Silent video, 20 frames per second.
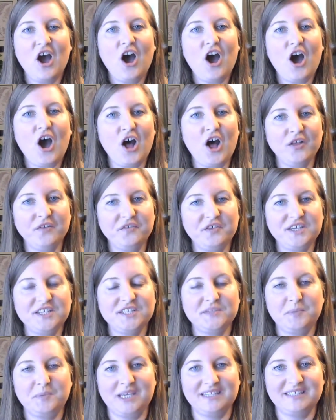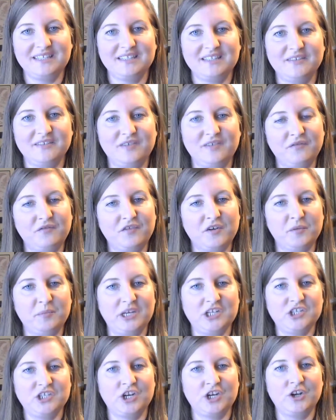All of these pieces of
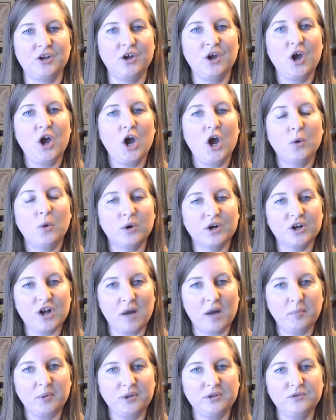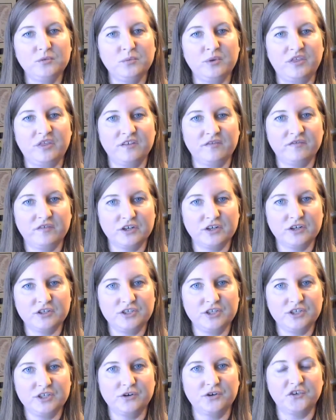information were coupled with the
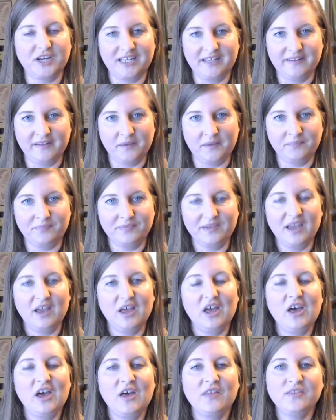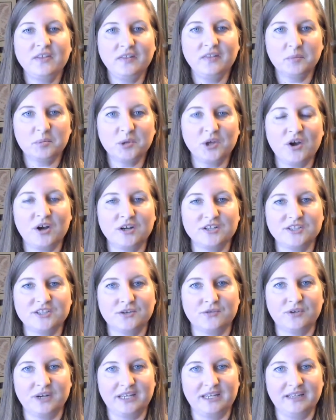first-year curriculum, the liberal arts
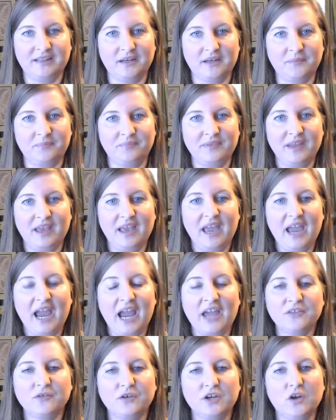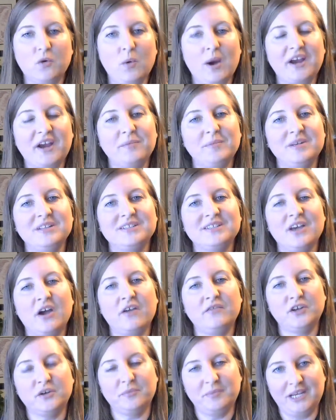curriculum, and the requirements of
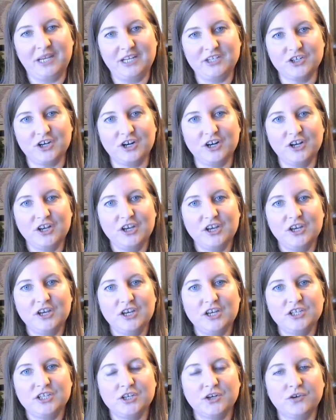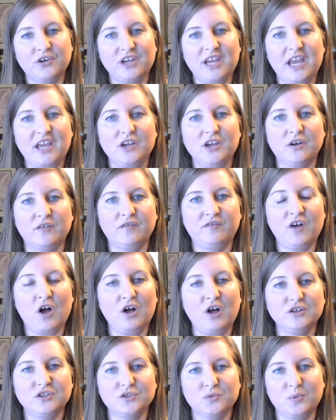your major to create your
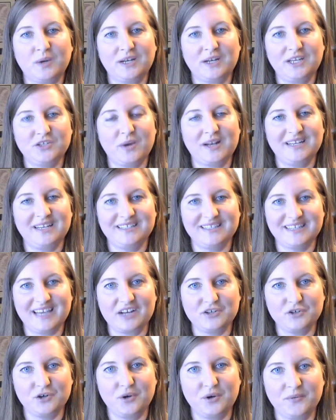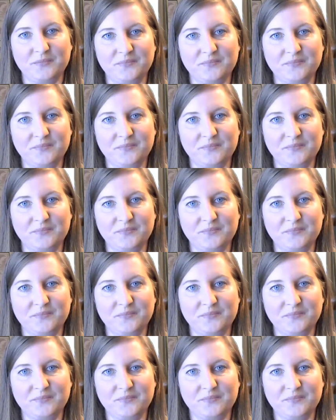fall 2020 schedule.